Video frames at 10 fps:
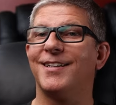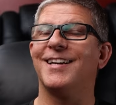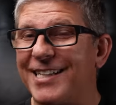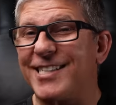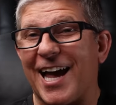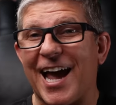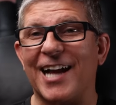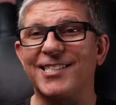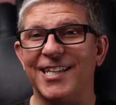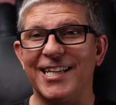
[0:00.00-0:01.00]
That's
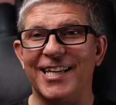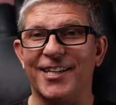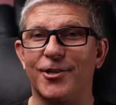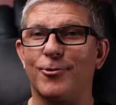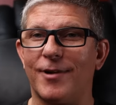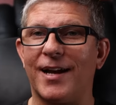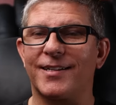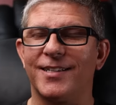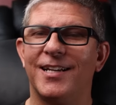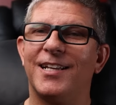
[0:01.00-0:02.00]
actually incorrect.